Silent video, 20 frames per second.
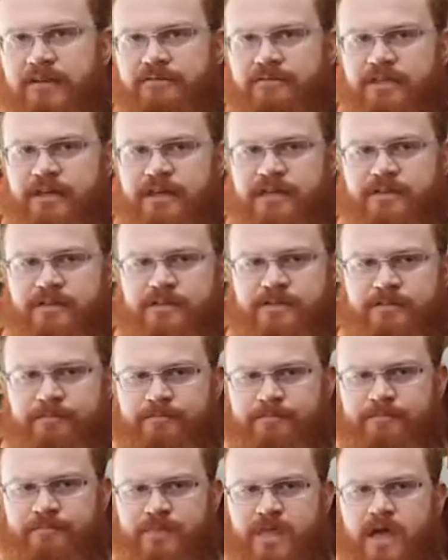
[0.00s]
of this,
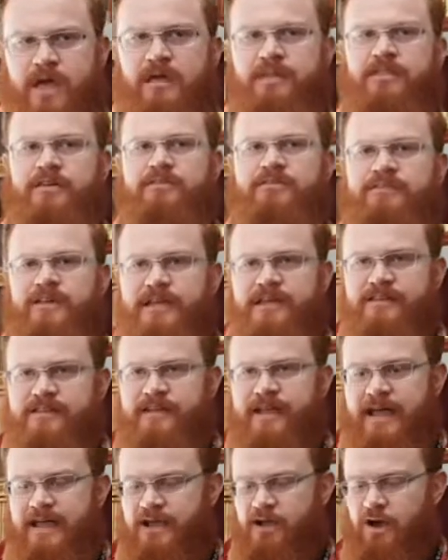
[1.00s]
the feast
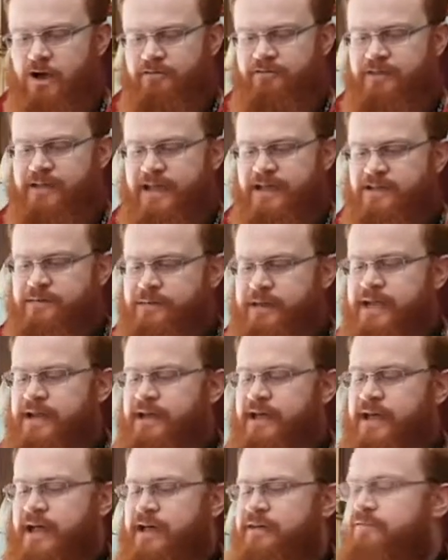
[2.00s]
day of Saints
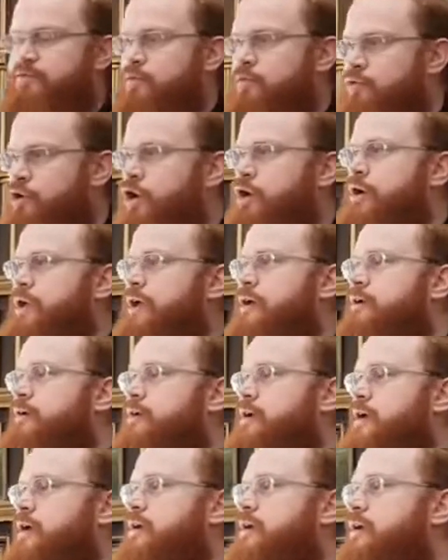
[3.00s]
Peter and Febronia
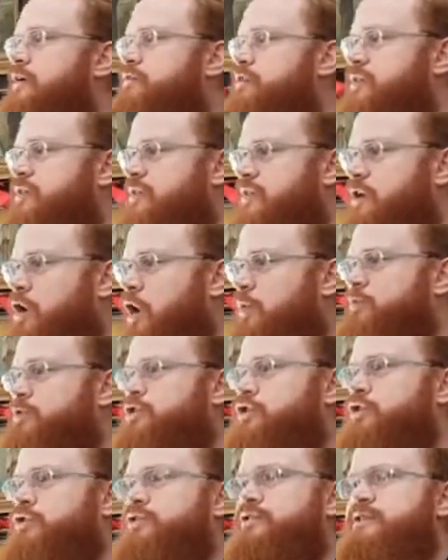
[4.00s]
gives us the
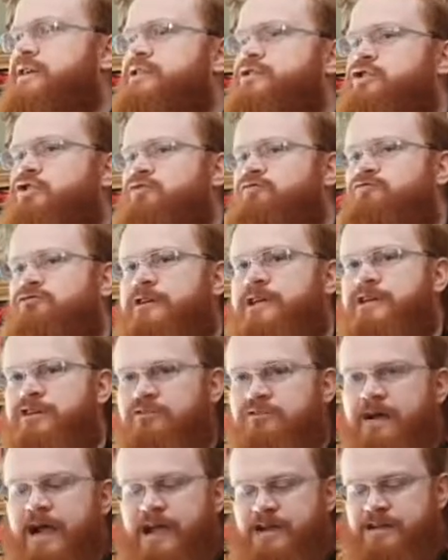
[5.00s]
opportunity to
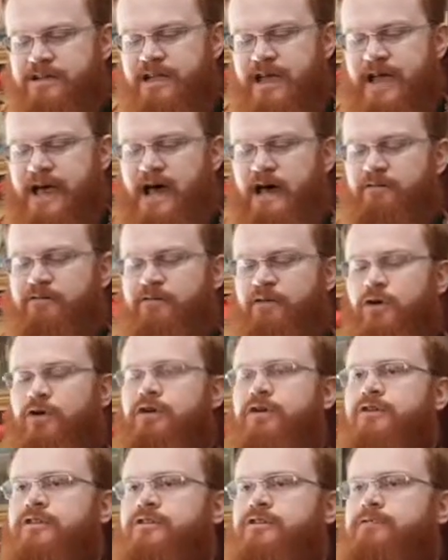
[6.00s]
redirect our
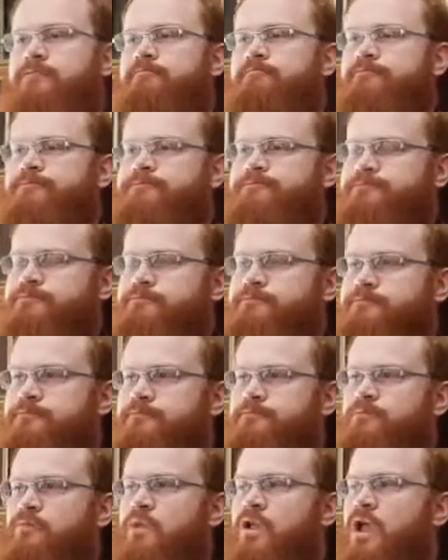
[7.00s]
focus.
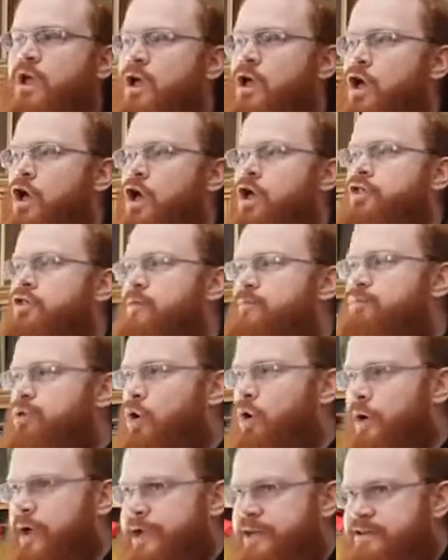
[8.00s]
The
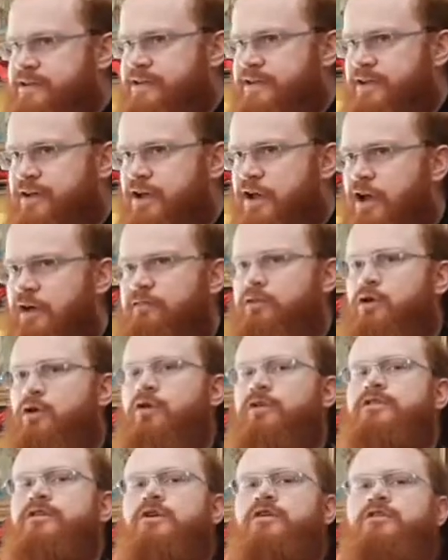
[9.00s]
point of an
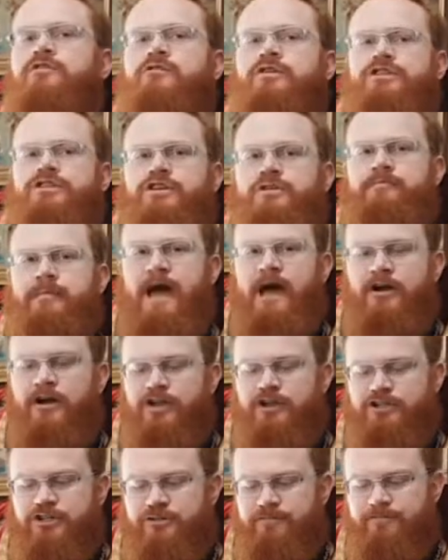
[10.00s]
Orthodox Christian
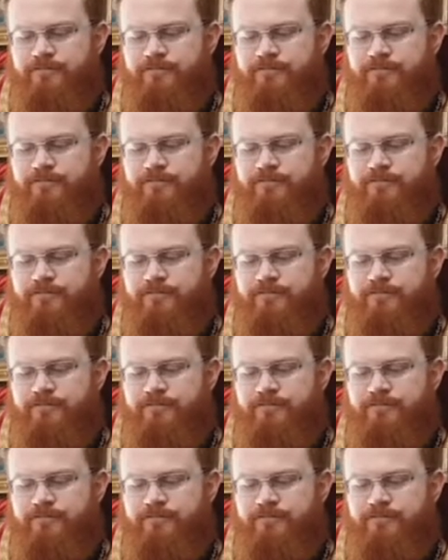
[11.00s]
marriage